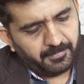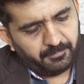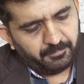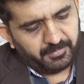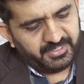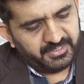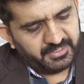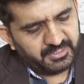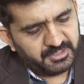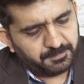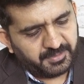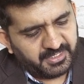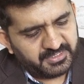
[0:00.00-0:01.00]

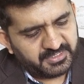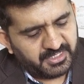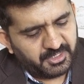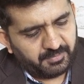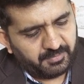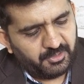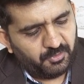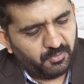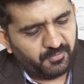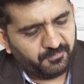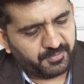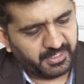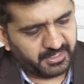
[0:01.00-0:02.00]
minus present value
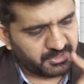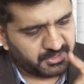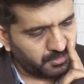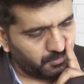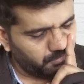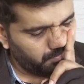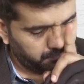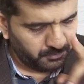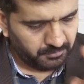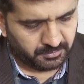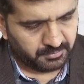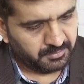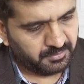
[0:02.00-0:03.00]
of cash
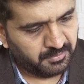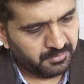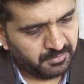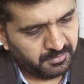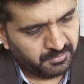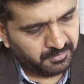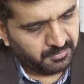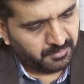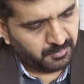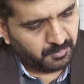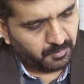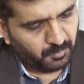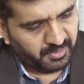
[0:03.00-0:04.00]
outflow
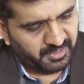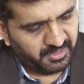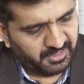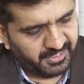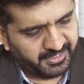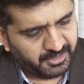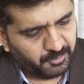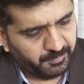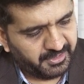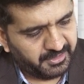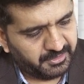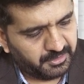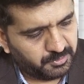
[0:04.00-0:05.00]

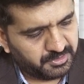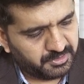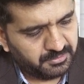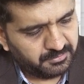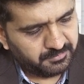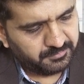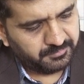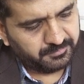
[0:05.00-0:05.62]
120,000